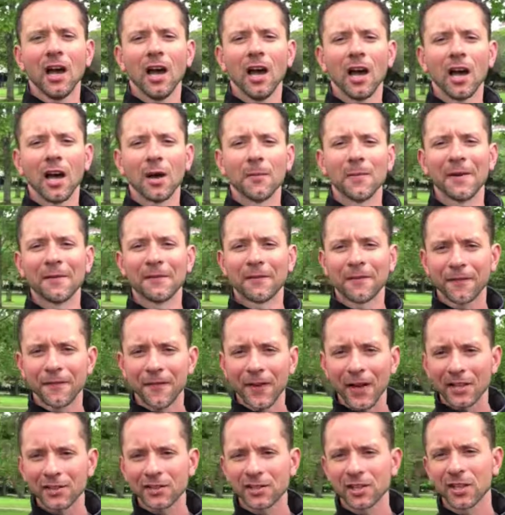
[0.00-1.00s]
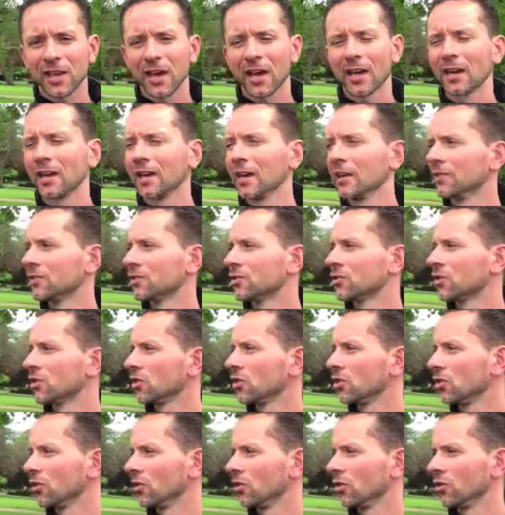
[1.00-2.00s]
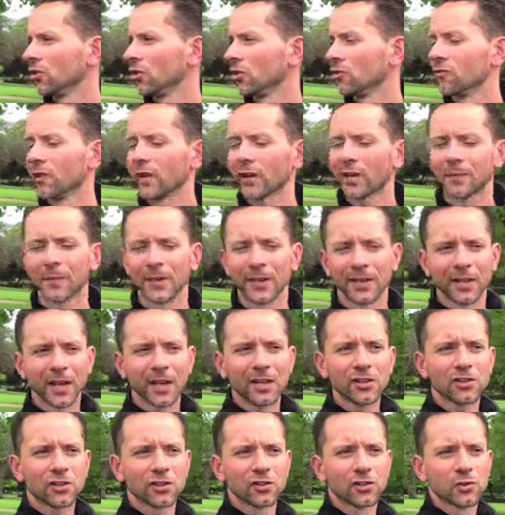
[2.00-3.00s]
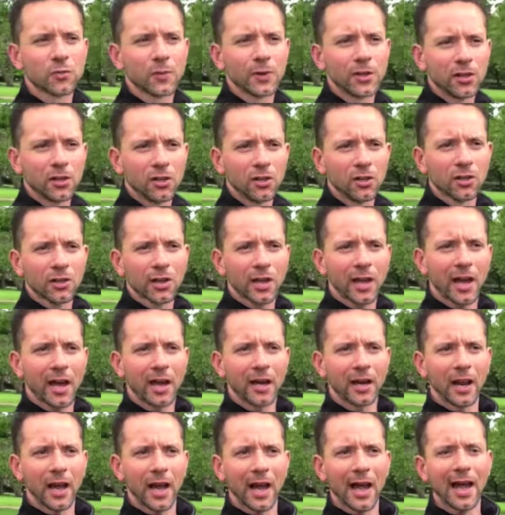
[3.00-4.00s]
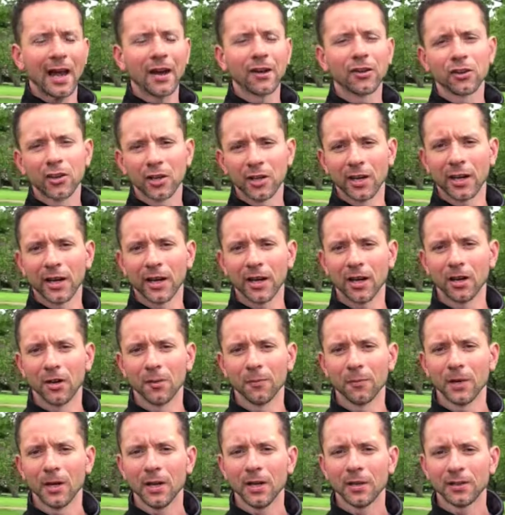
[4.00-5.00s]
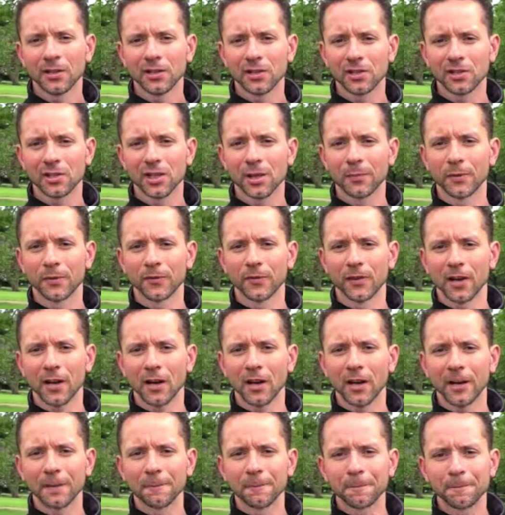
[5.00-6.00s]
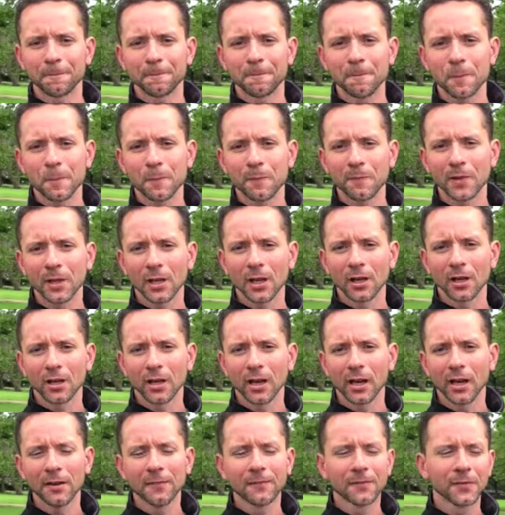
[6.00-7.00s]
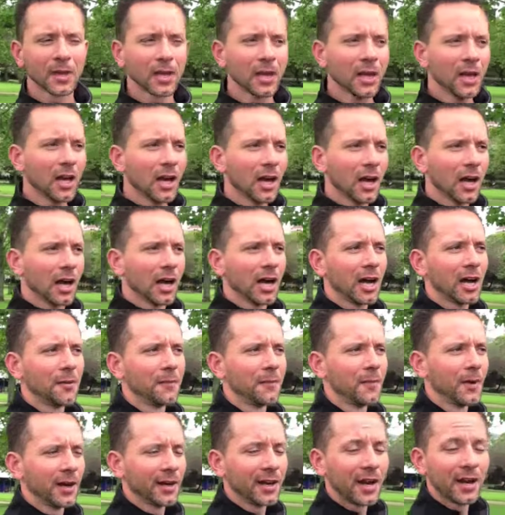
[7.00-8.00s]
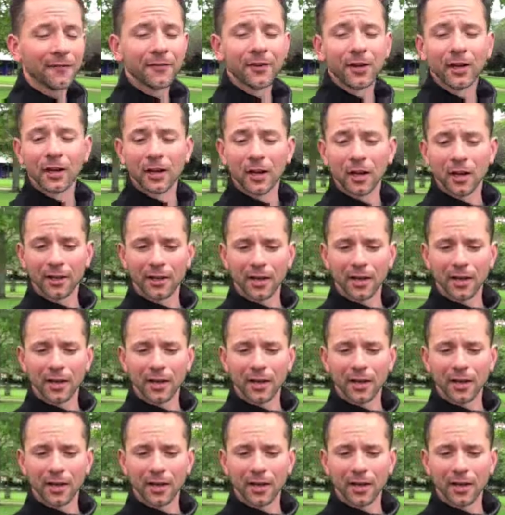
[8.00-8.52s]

and factor that into your recommendations when you look at how you're going to help this type of a client. Okay, another